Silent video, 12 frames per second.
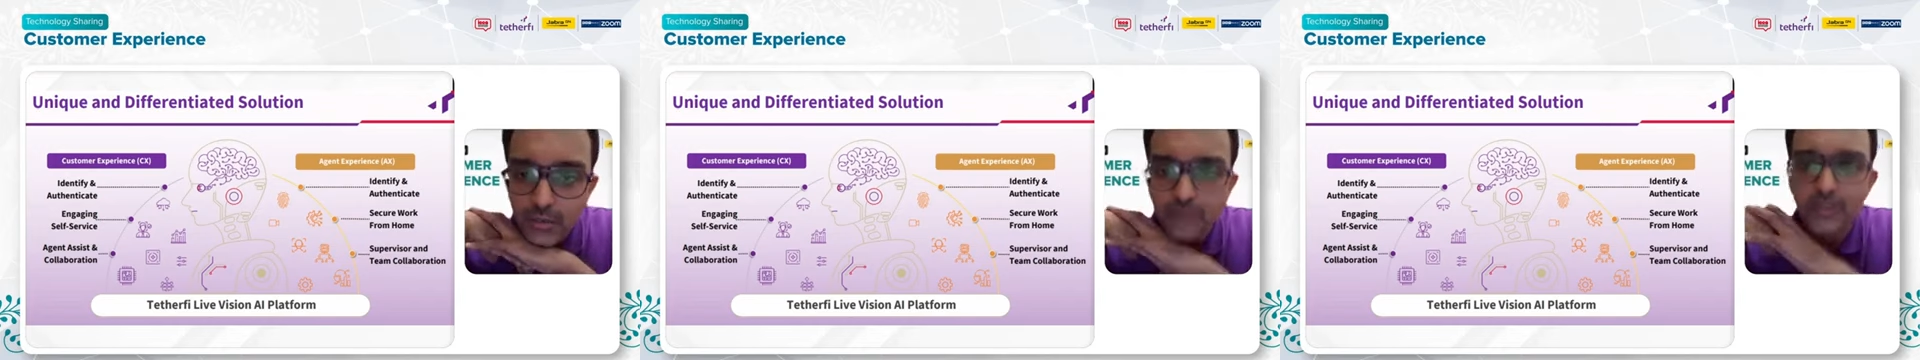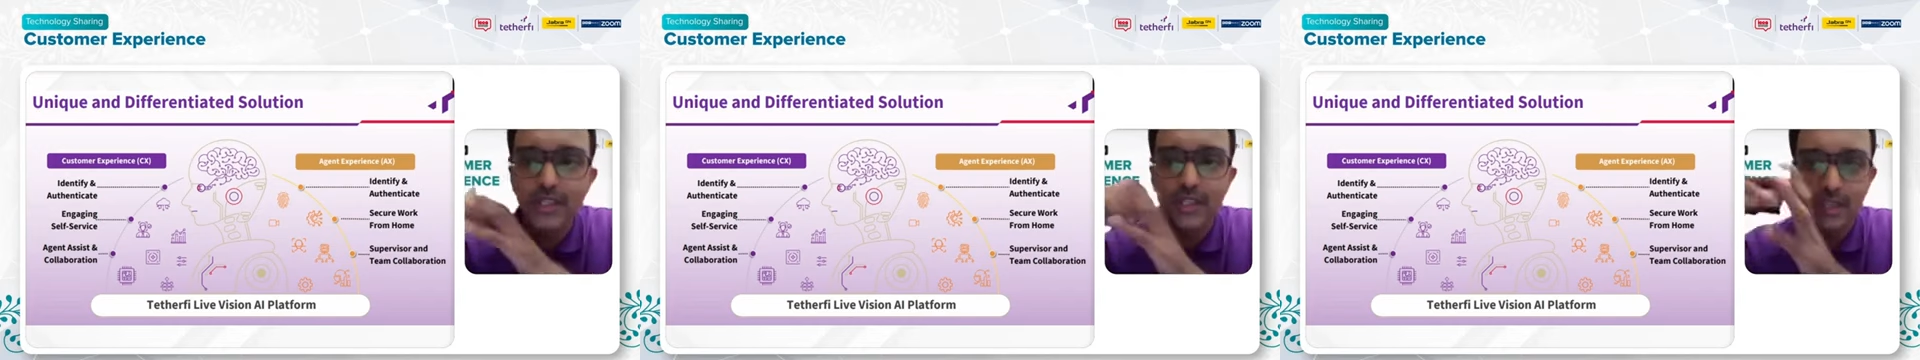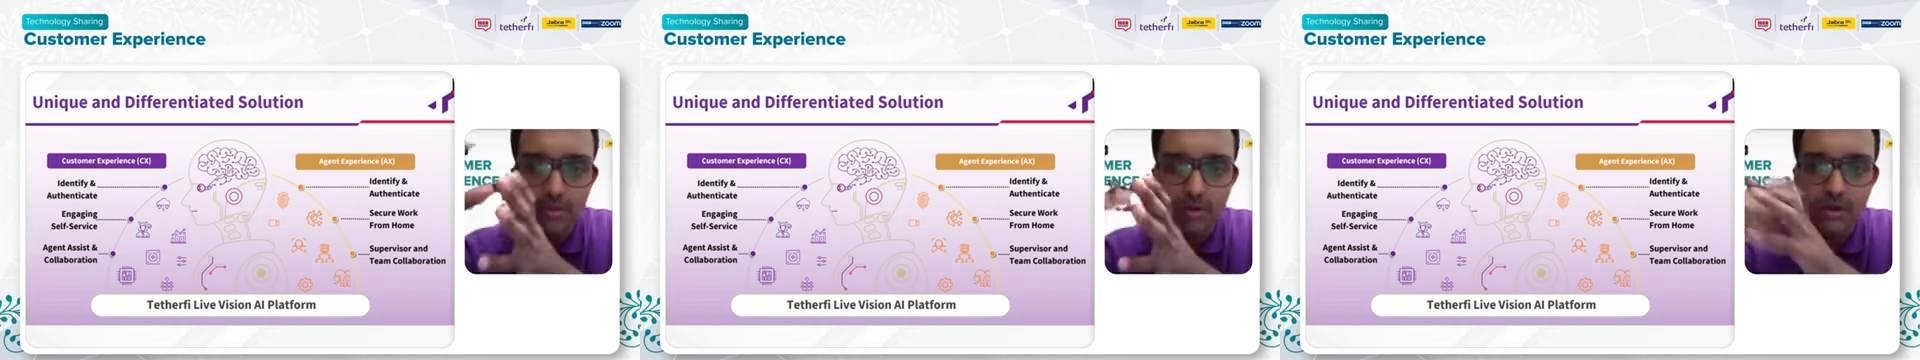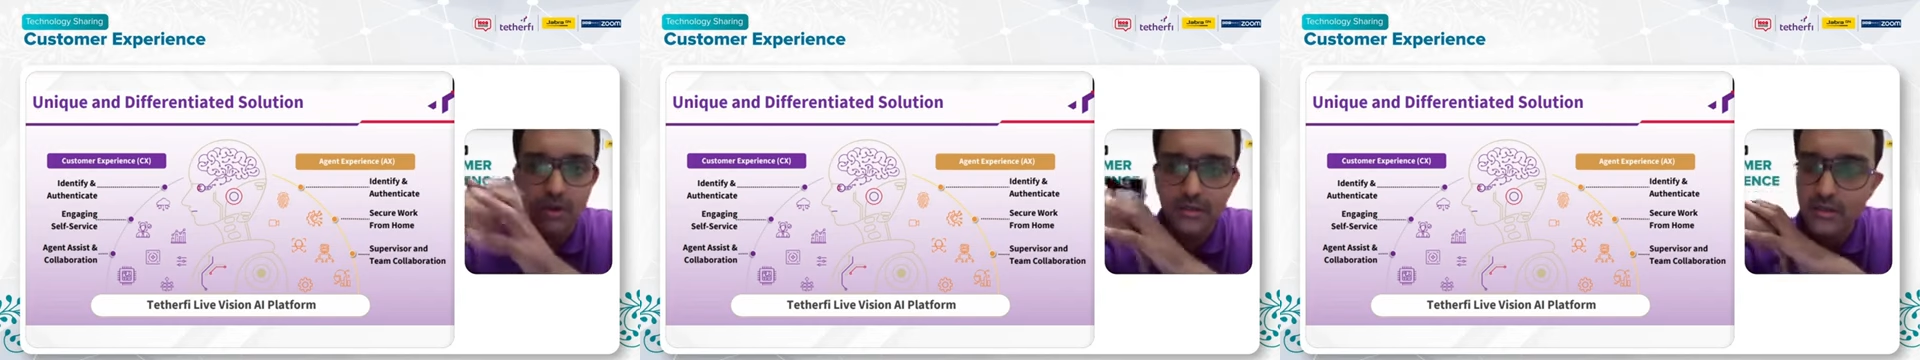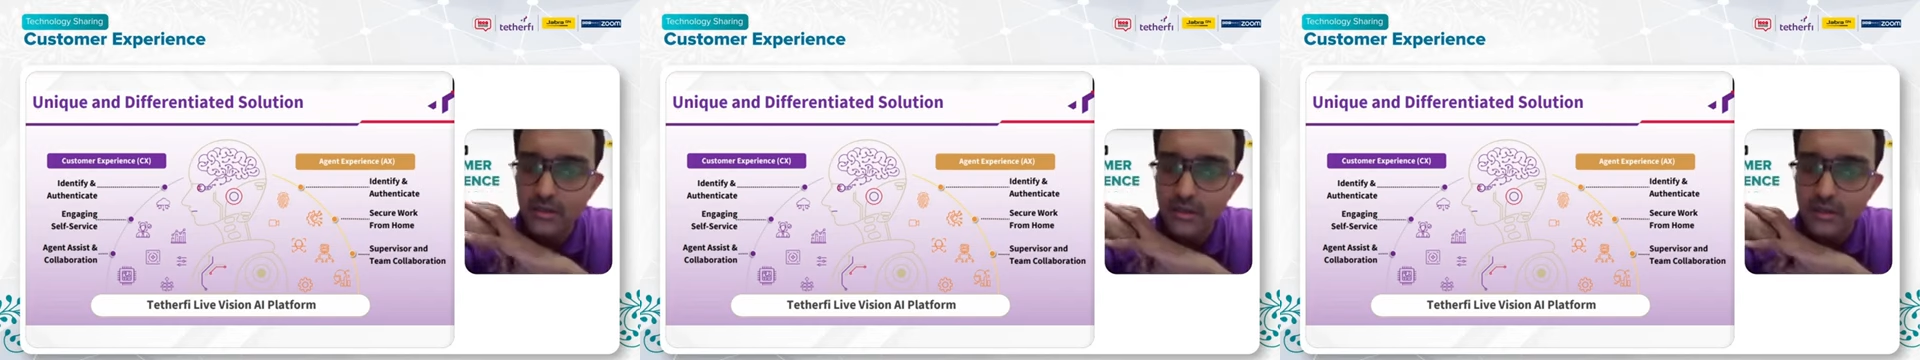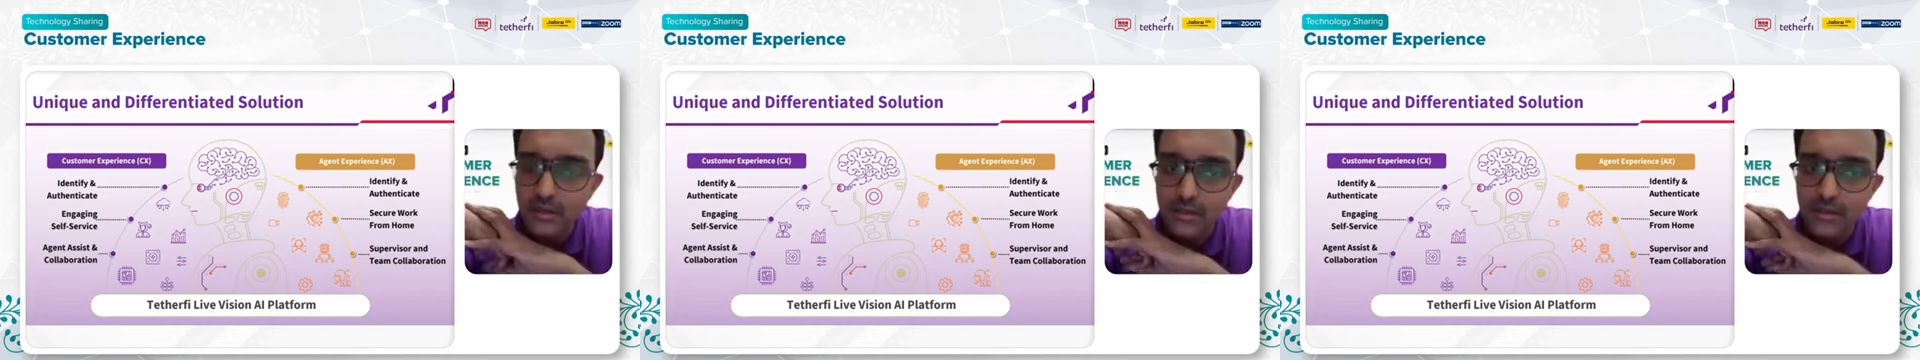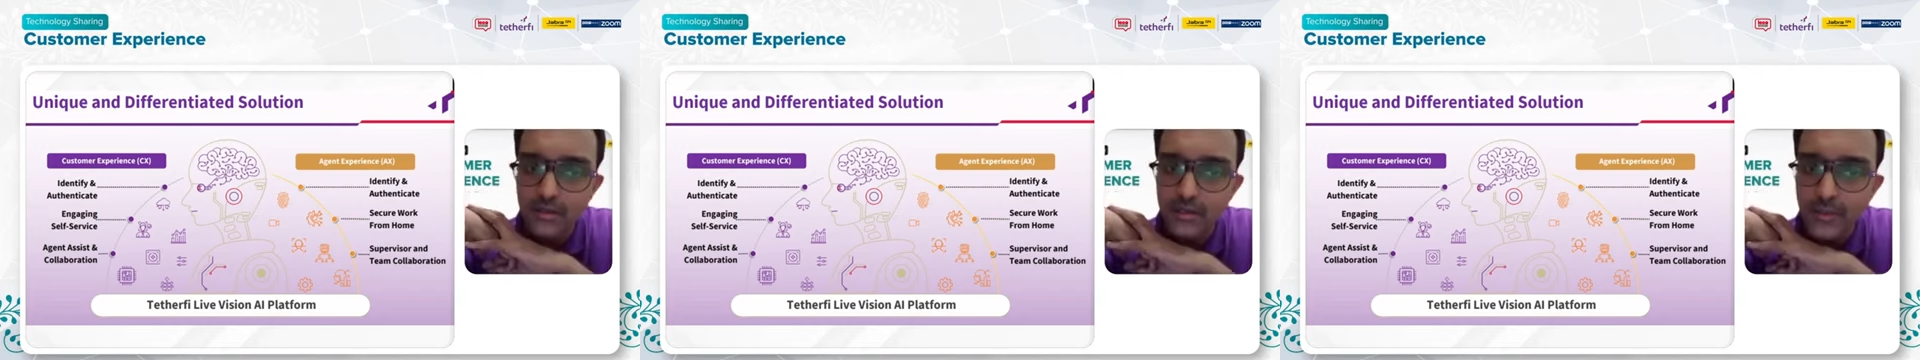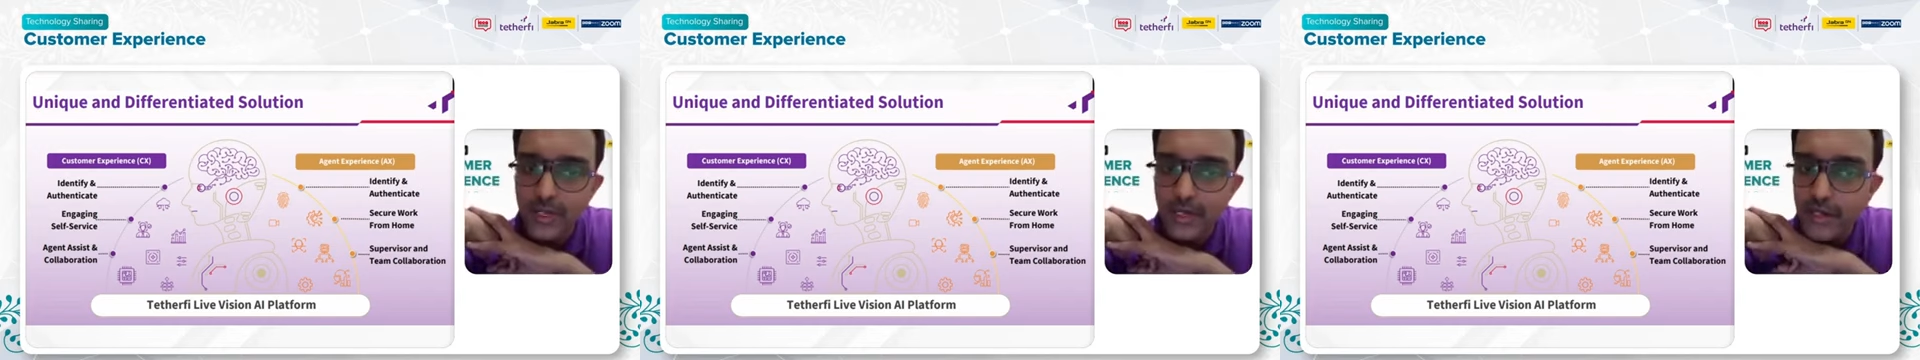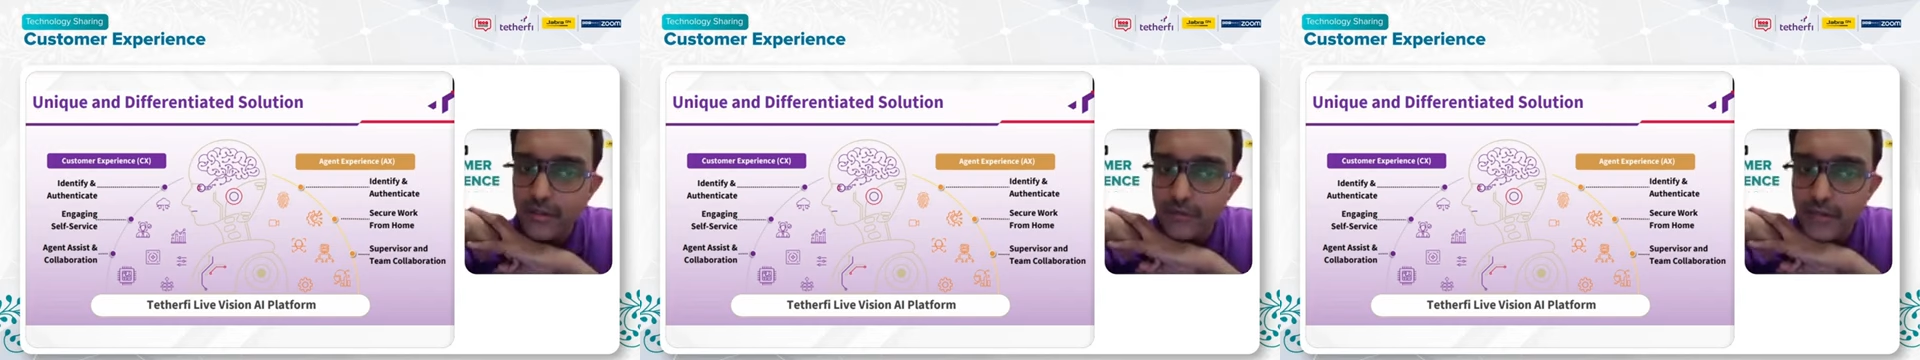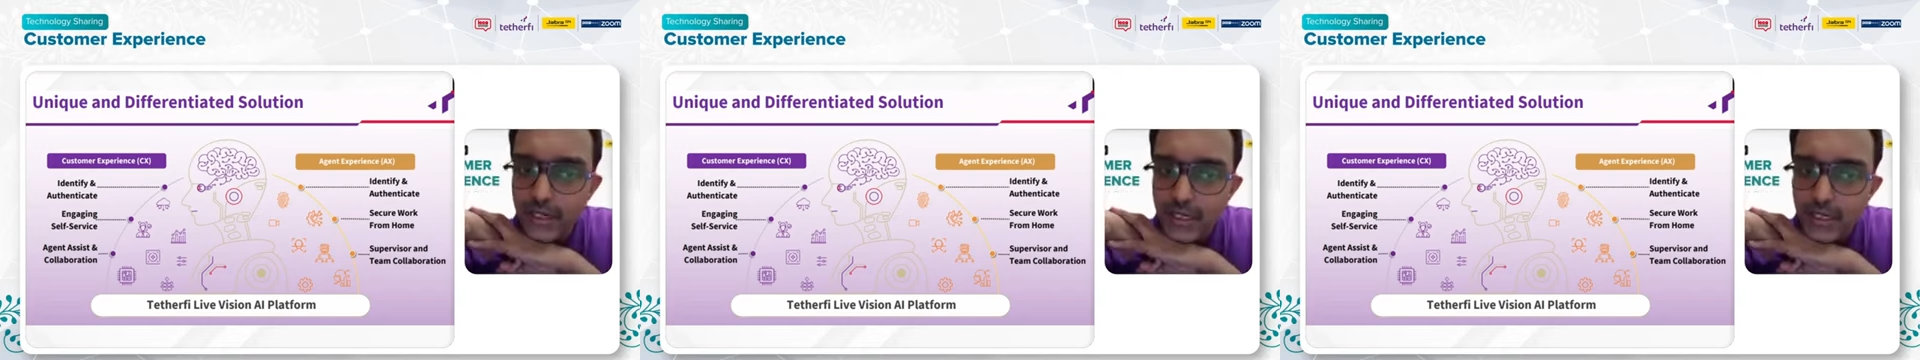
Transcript: one of the key products uh, that we have,